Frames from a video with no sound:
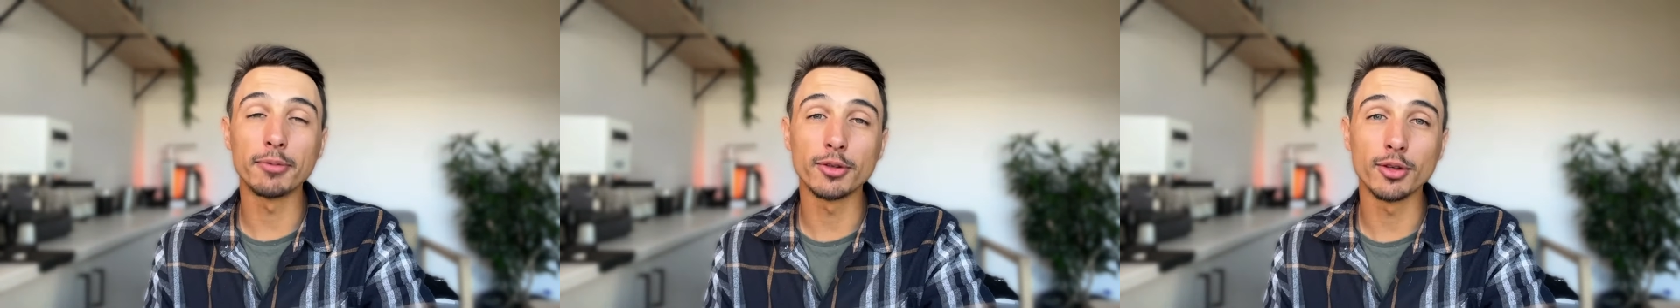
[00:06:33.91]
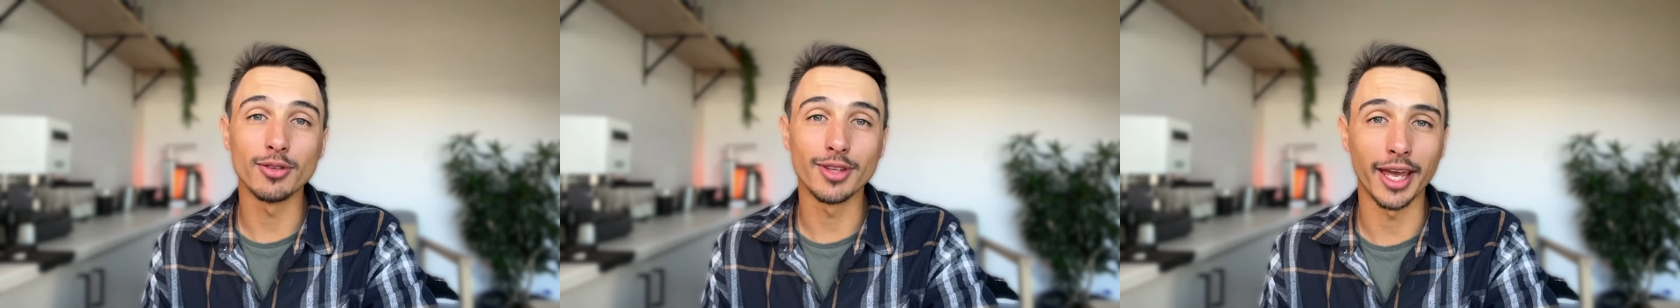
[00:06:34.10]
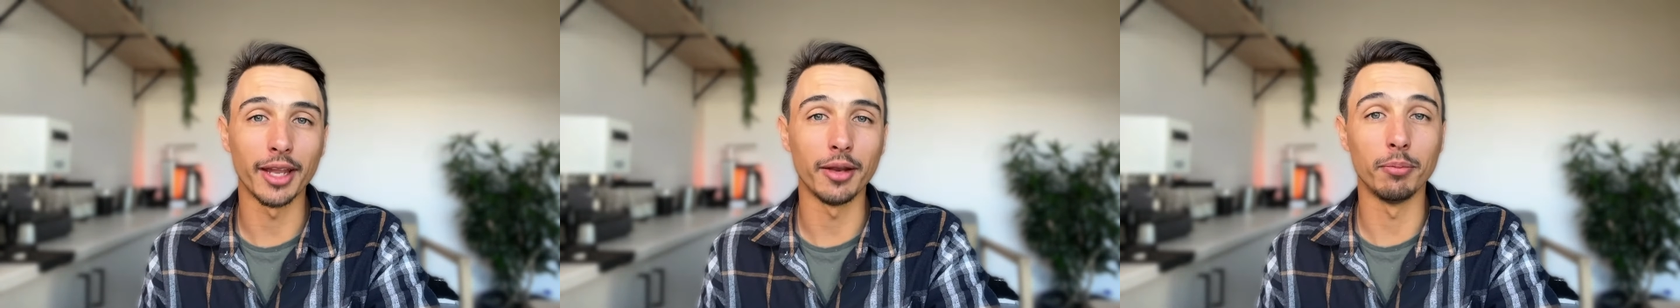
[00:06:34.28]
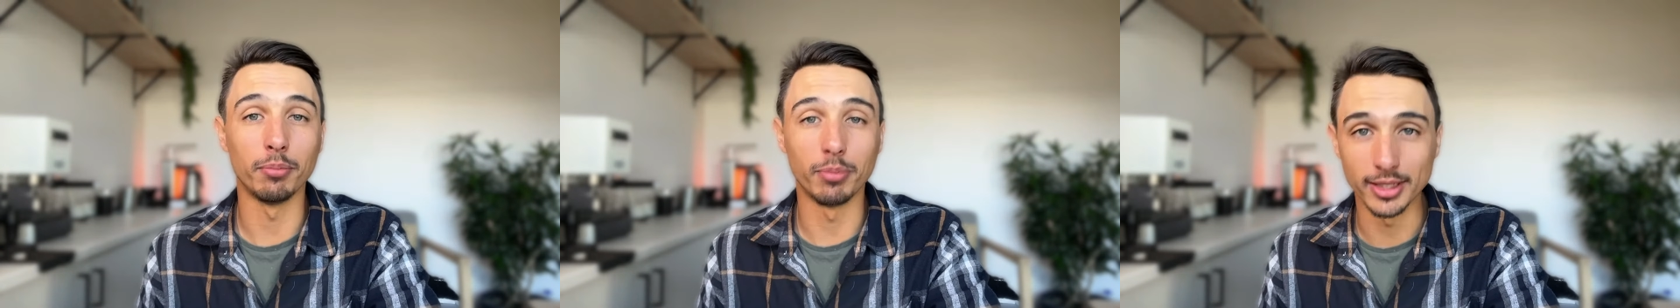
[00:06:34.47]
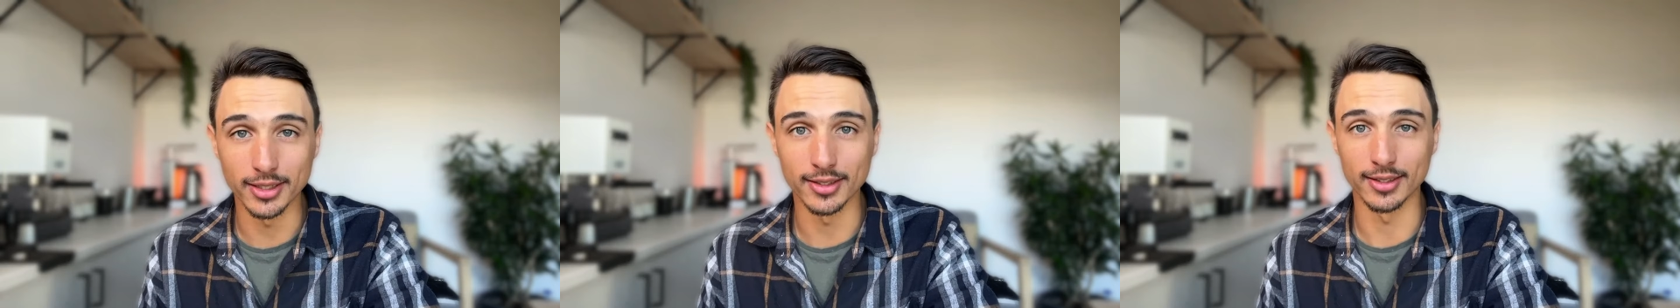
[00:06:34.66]
up to
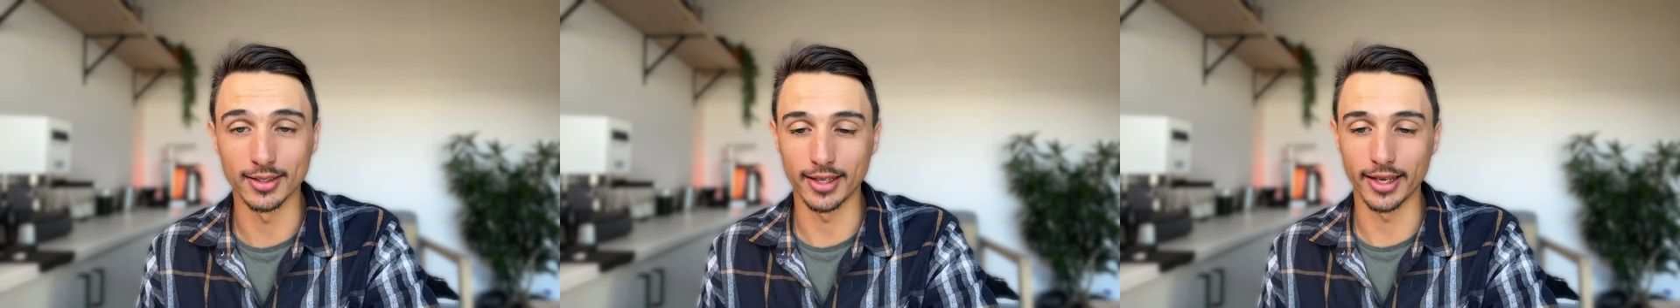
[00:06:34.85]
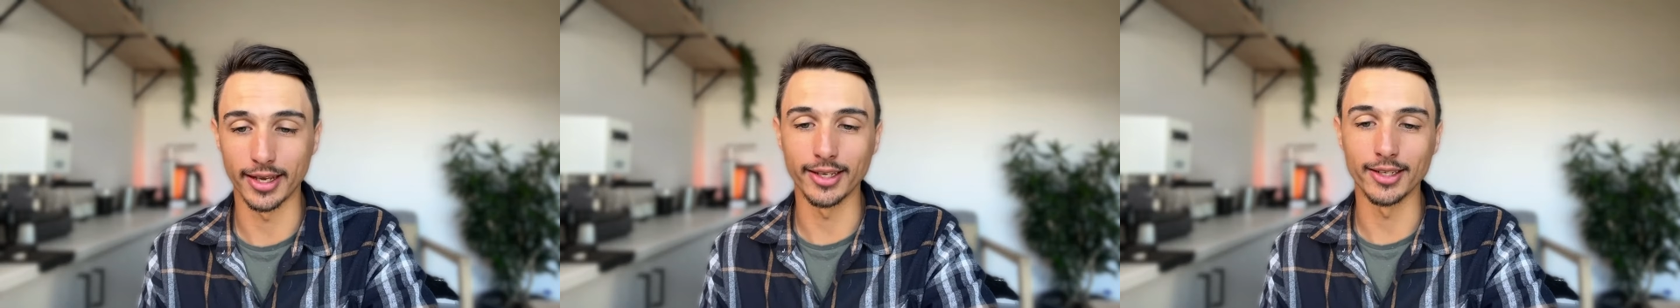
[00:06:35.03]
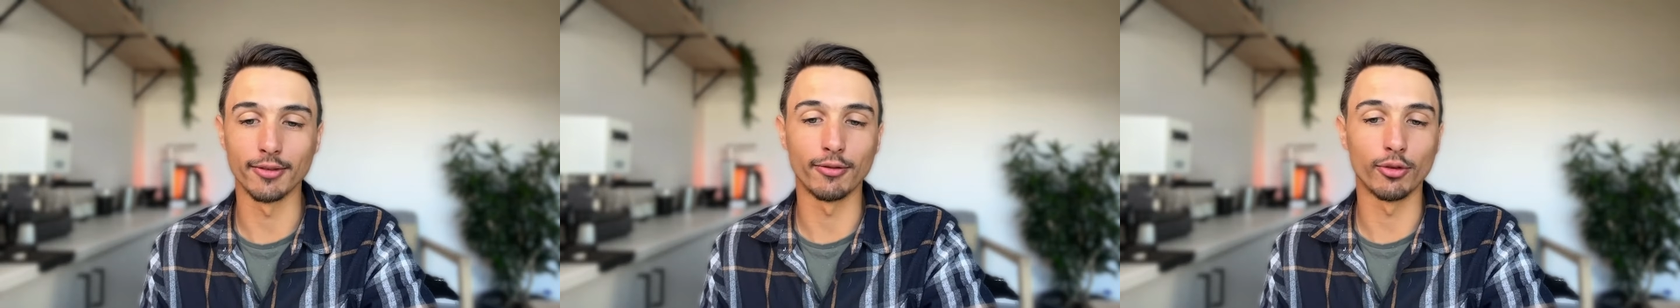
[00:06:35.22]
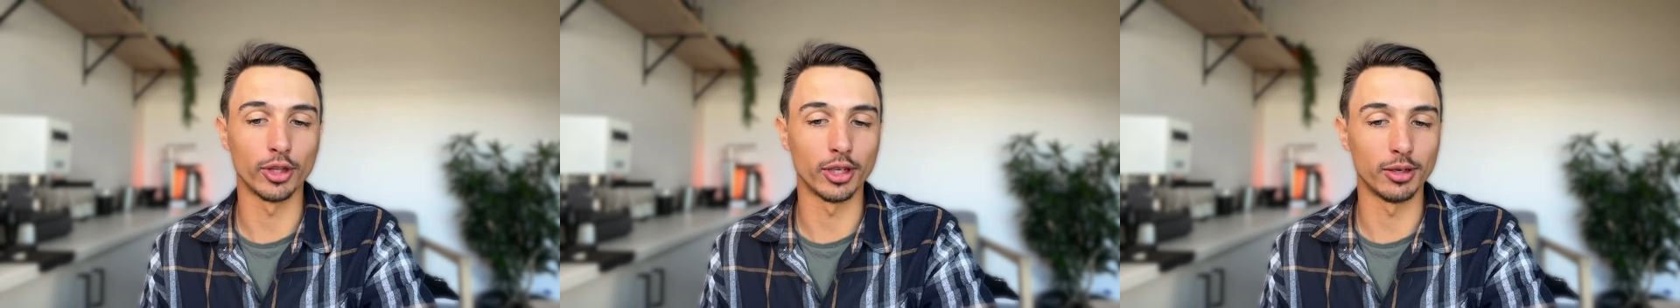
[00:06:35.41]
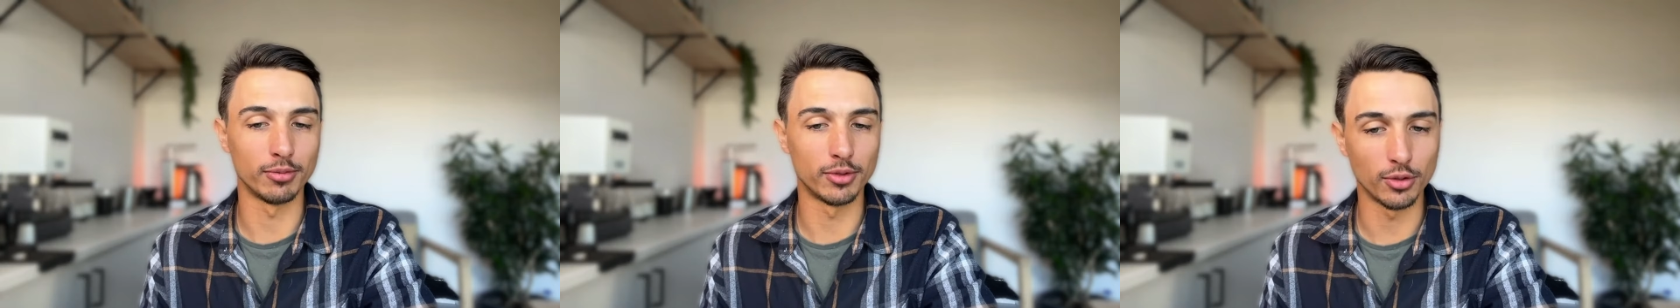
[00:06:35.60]
10 business days
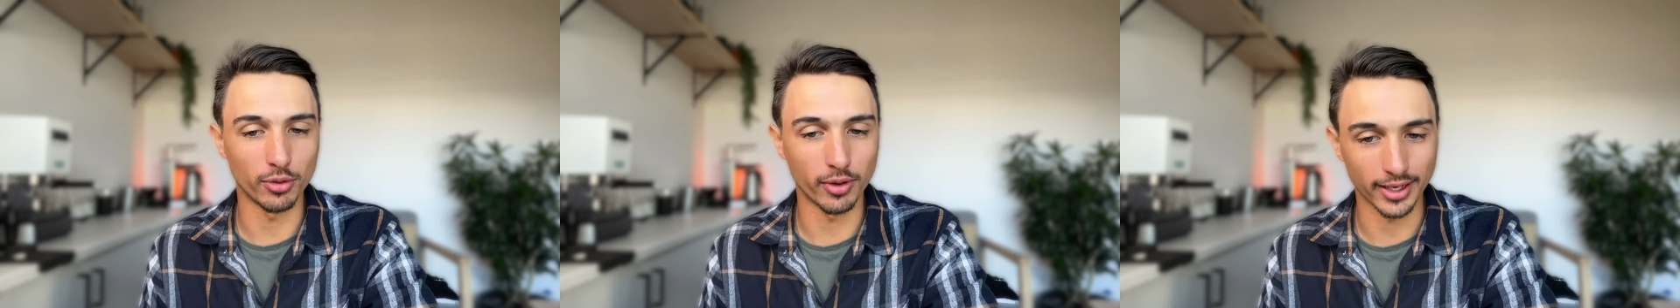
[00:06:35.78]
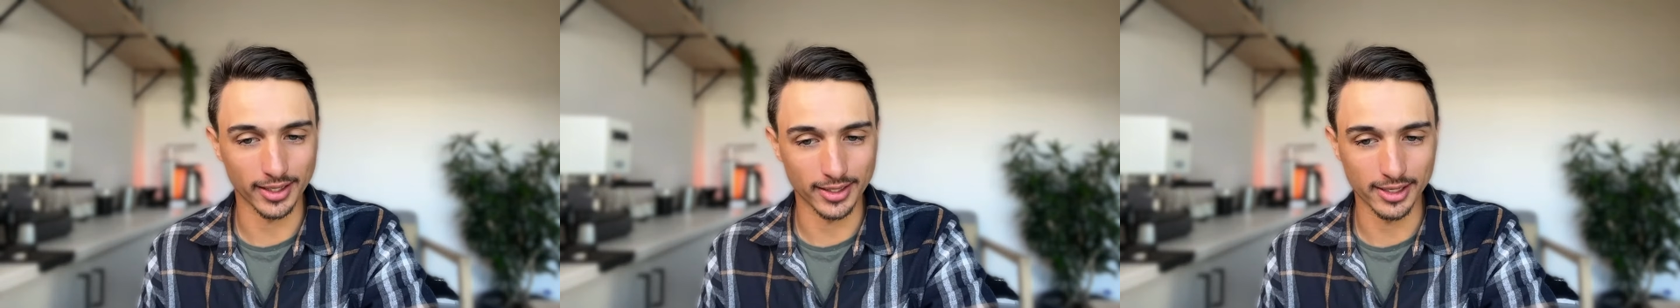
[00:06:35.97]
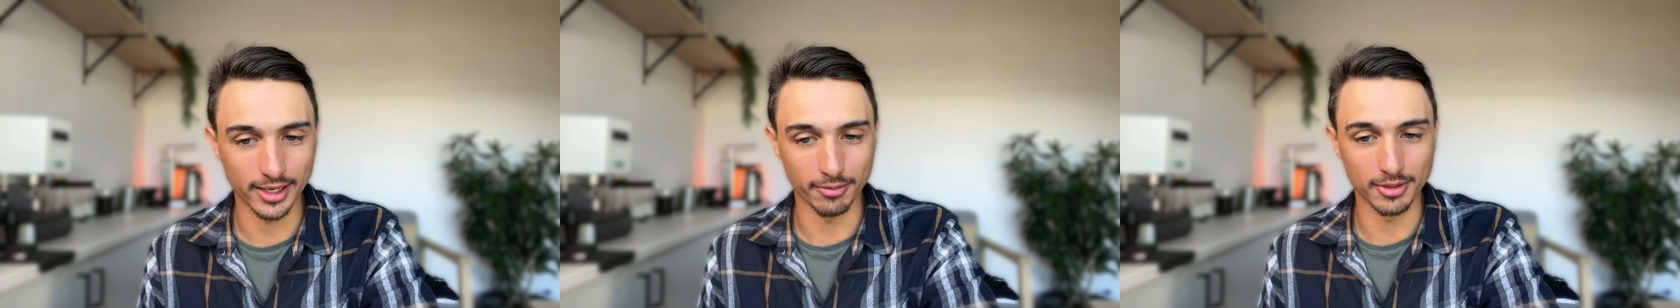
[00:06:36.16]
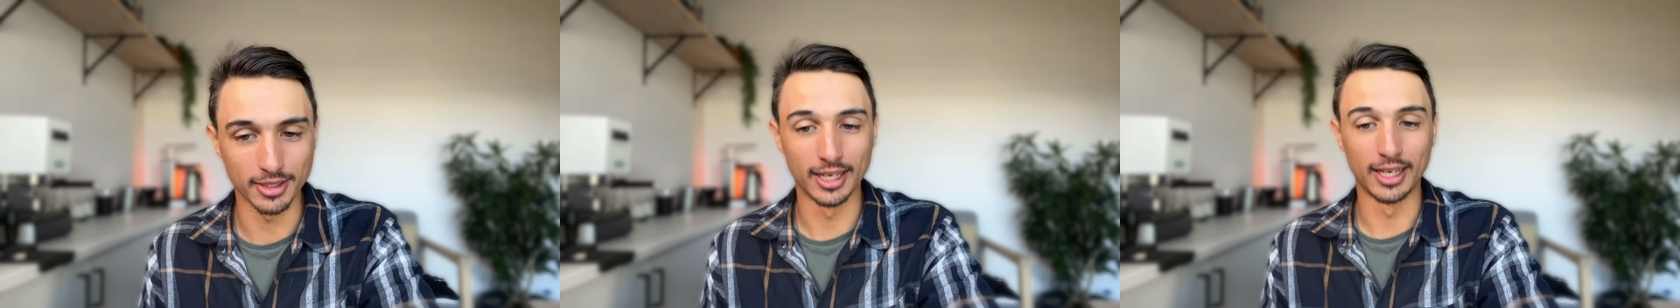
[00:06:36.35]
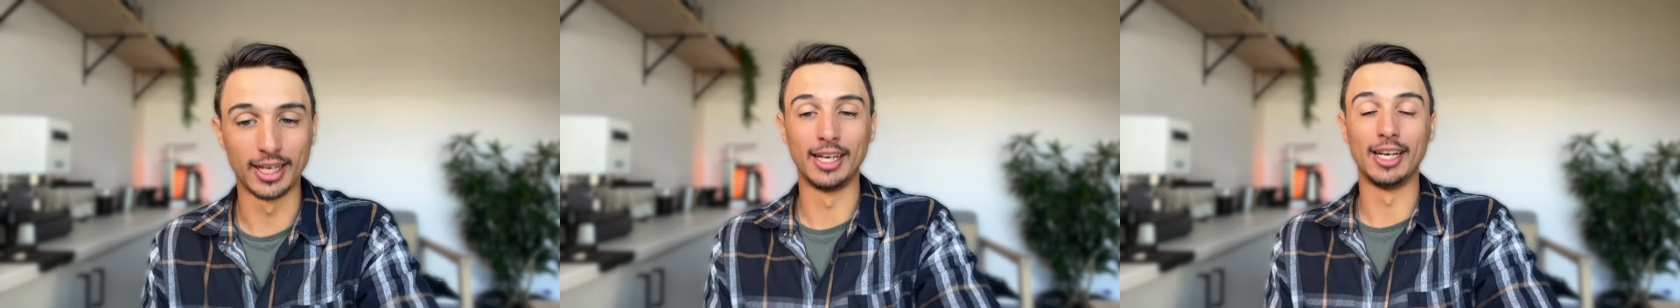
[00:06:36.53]
for them to
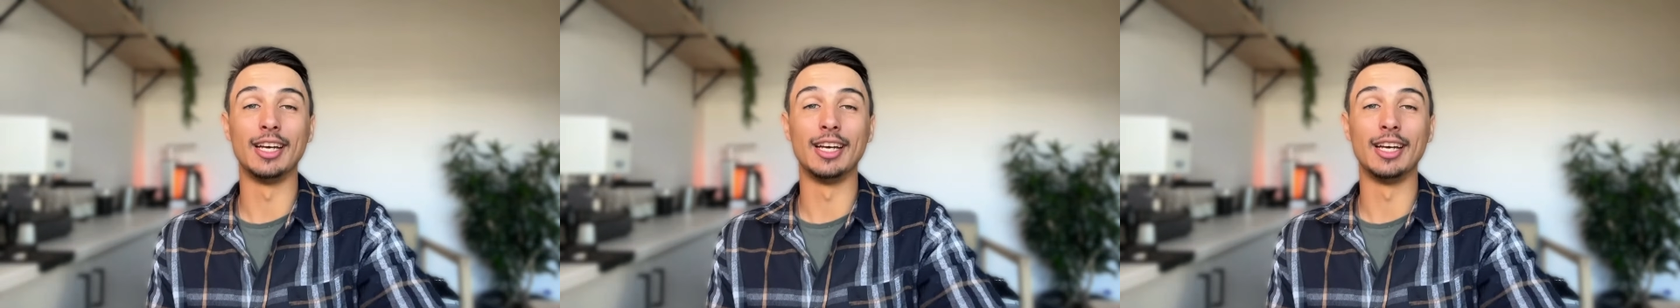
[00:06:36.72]
accept.